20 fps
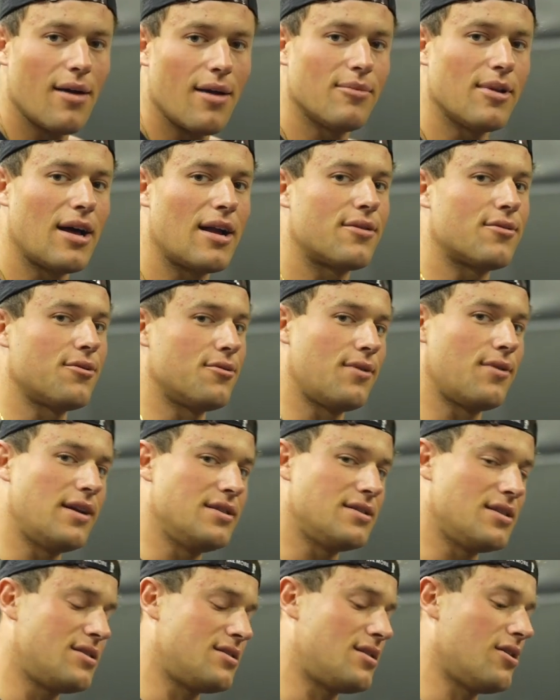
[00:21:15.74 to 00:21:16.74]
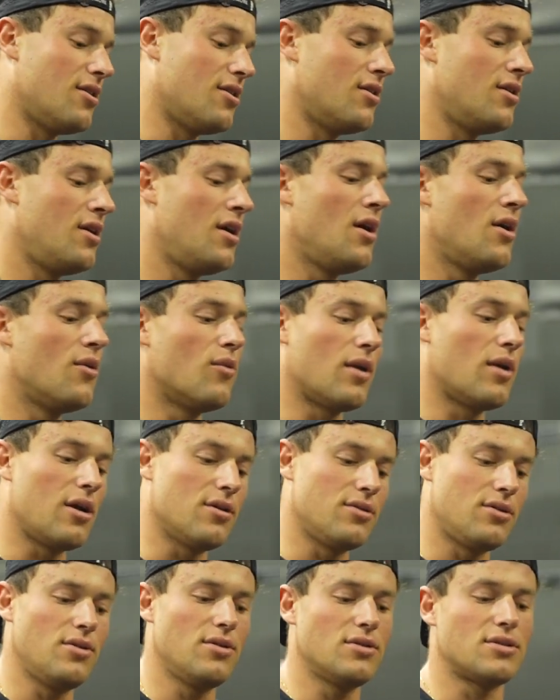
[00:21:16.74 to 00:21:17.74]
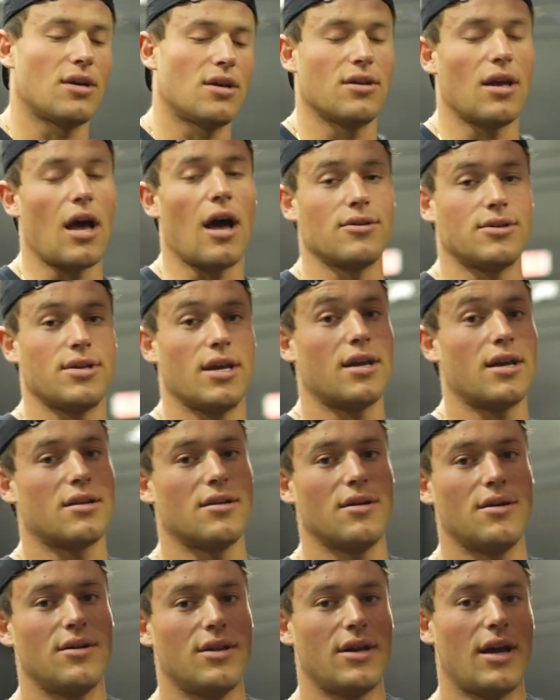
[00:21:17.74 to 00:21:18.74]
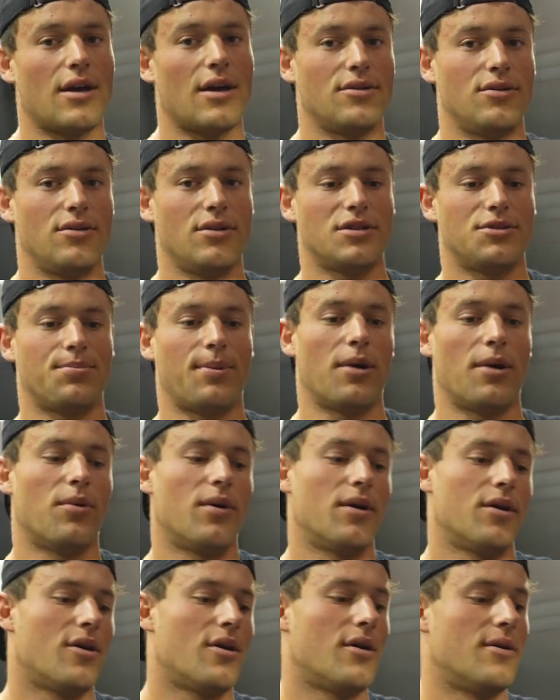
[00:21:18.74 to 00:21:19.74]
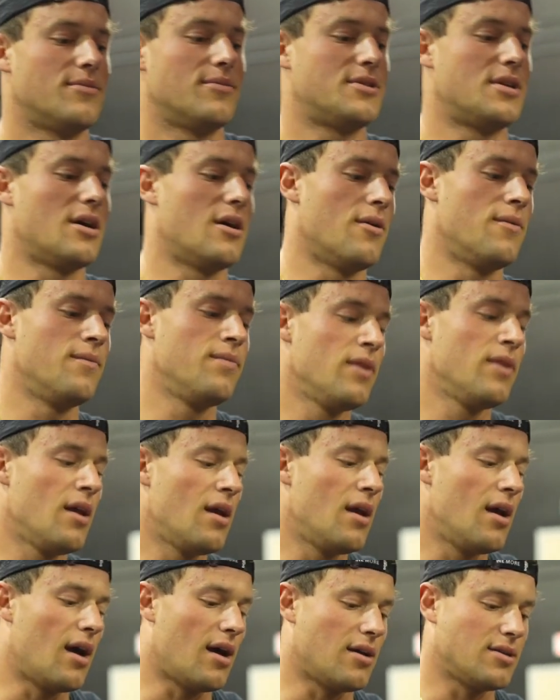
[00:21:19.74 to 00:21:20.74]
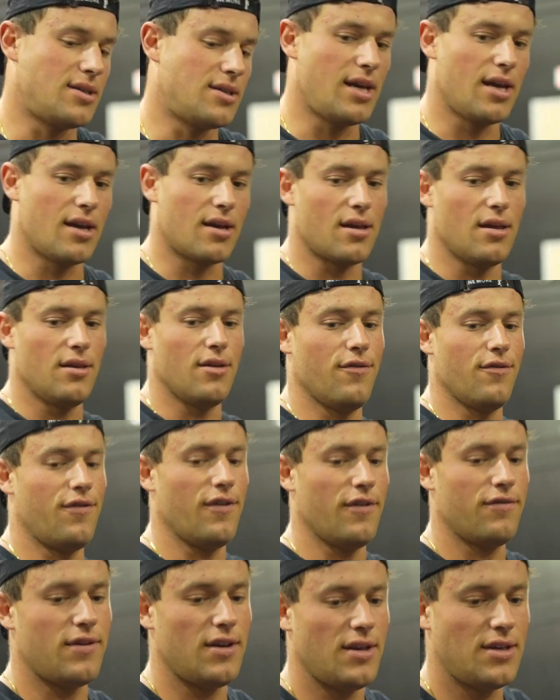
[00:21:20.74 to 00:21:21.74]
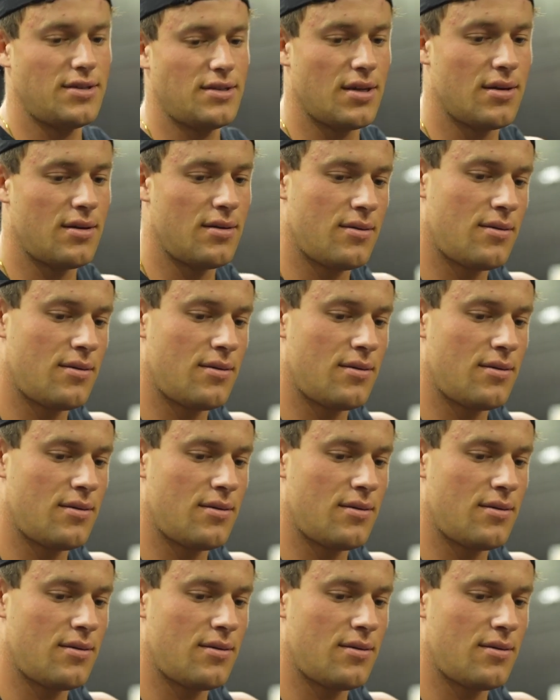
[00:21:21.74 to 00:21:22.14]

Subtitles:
lateral raises. So what I'll do is I'll take, literally I'll do this by one arm. So I'll take the 50s,